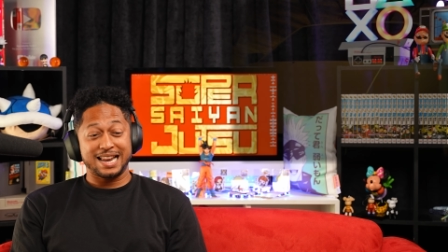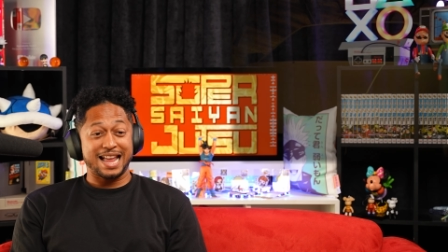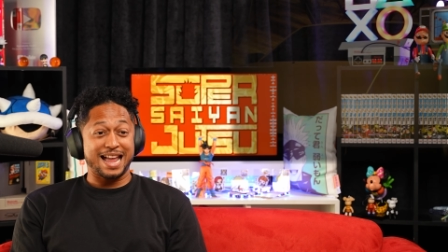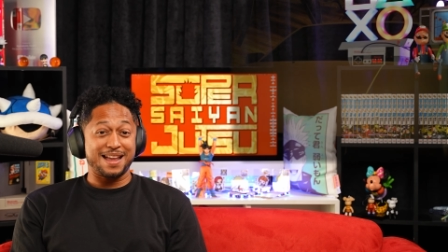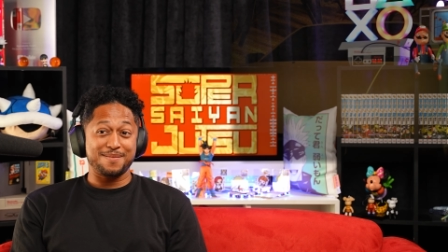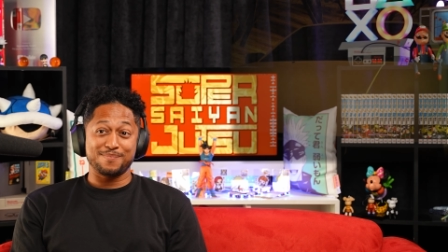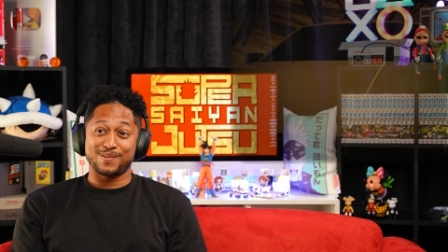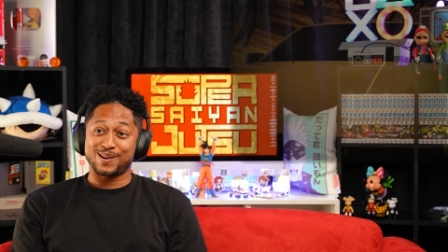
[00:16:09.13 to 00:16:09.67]

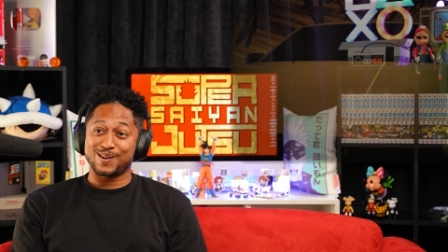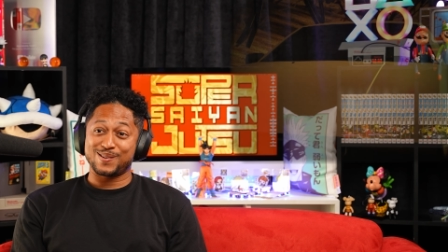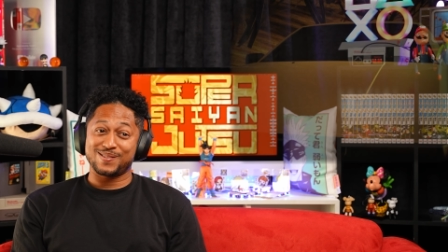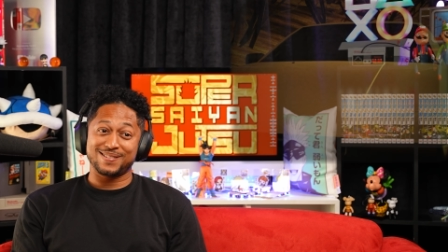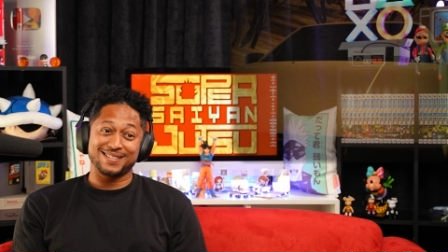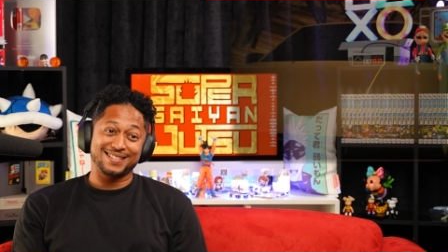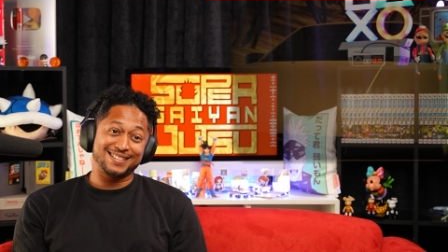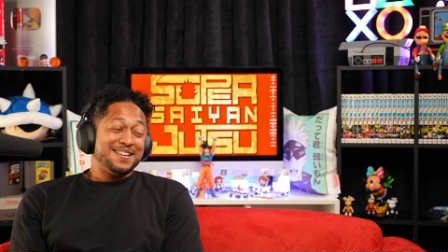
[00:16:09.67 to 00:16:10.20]
Hey,
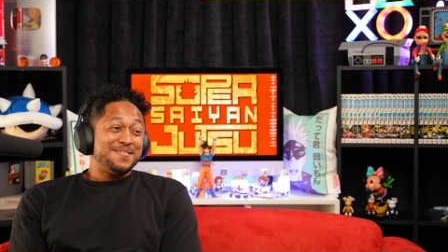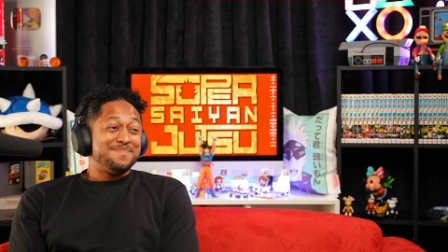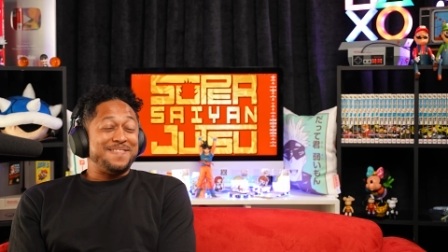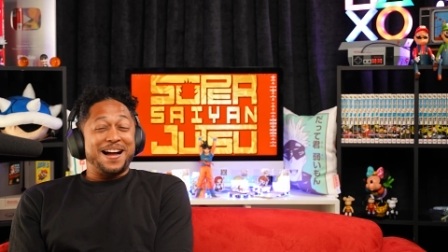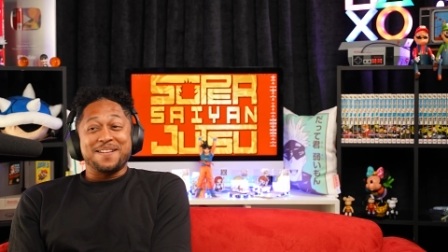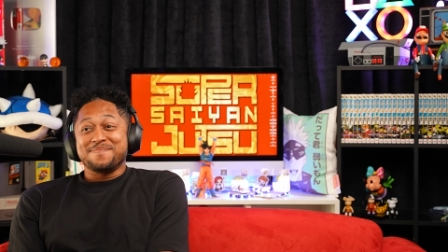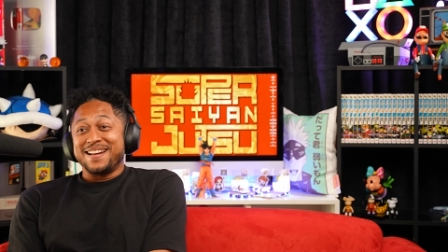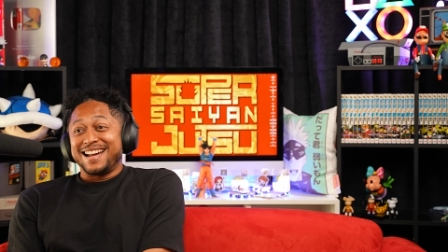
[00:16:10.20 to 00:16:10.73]
bro.
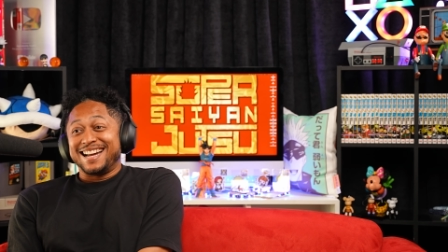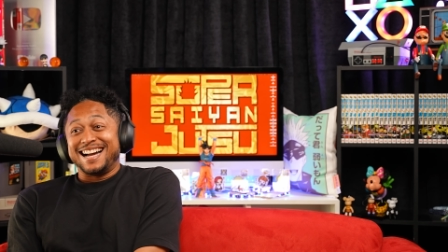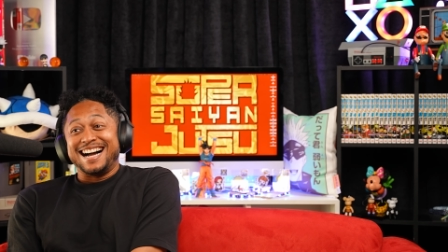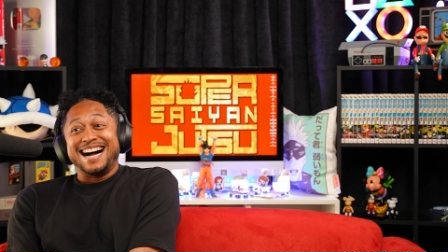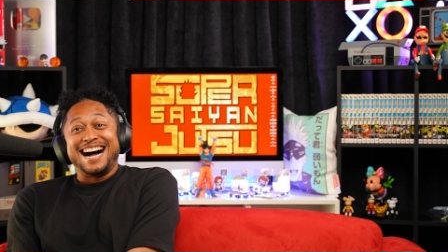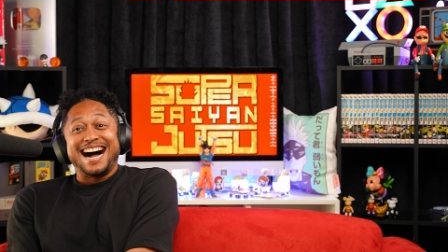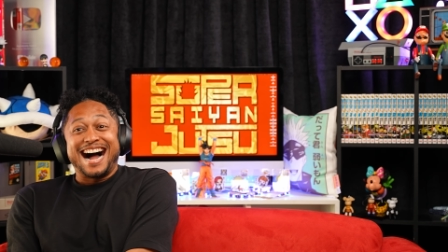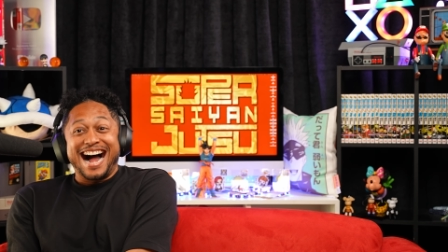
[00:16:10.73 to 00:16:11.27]
My man
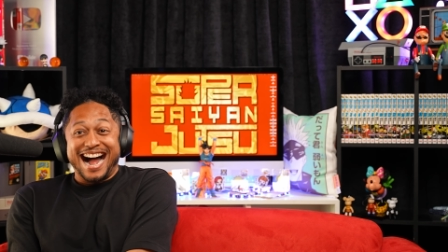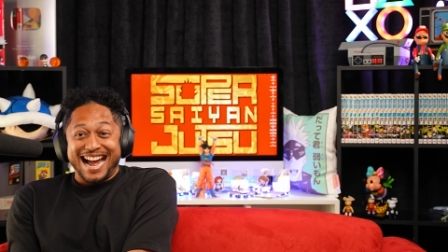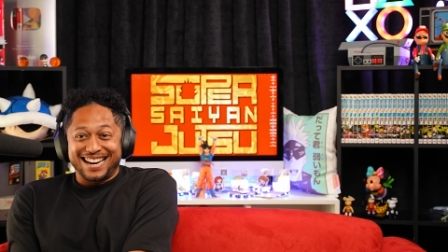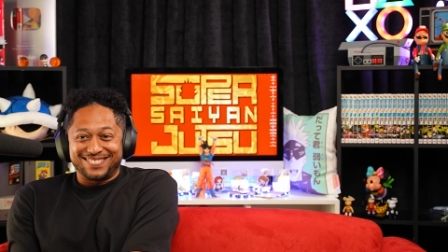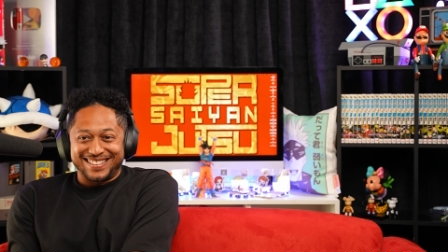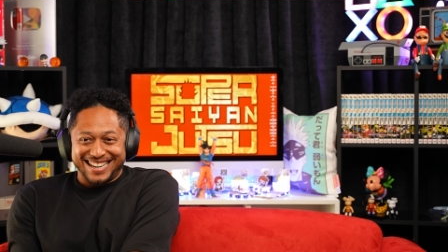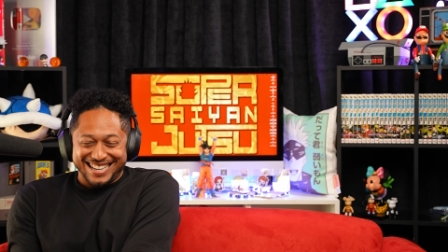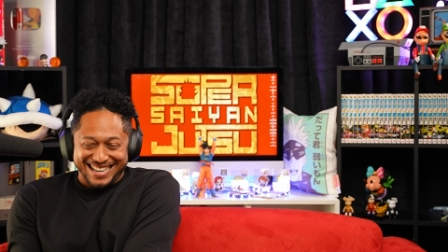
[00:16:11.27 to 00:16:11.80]
hot
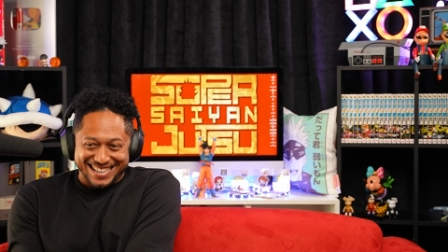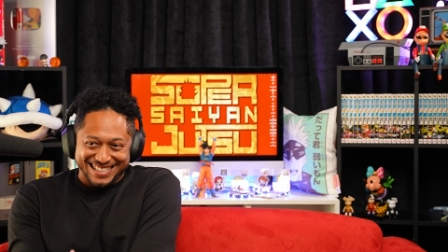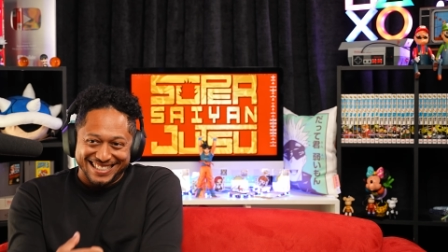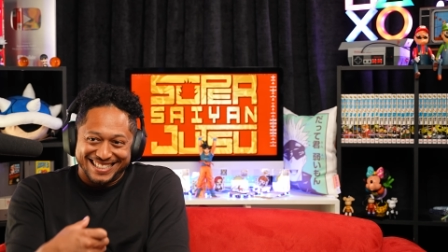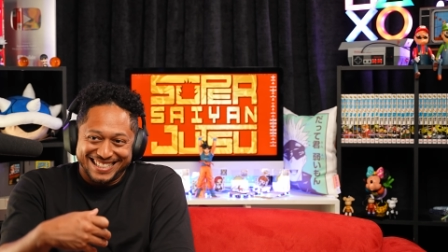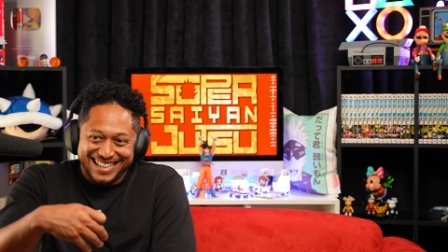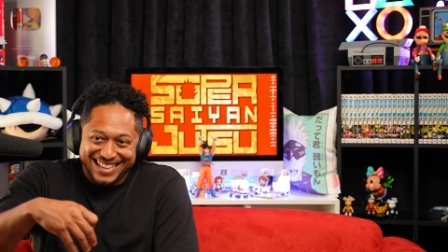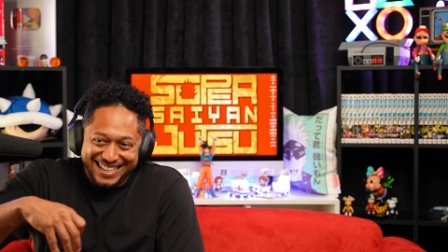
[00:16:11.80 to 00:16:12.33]
right now,
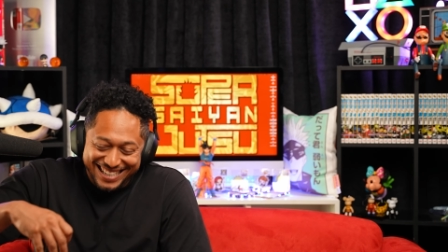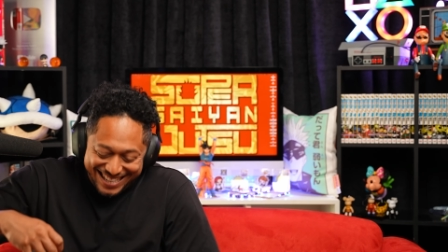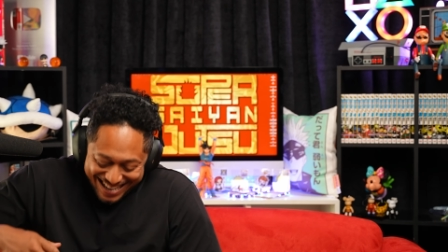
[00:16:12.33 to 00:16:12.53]
son.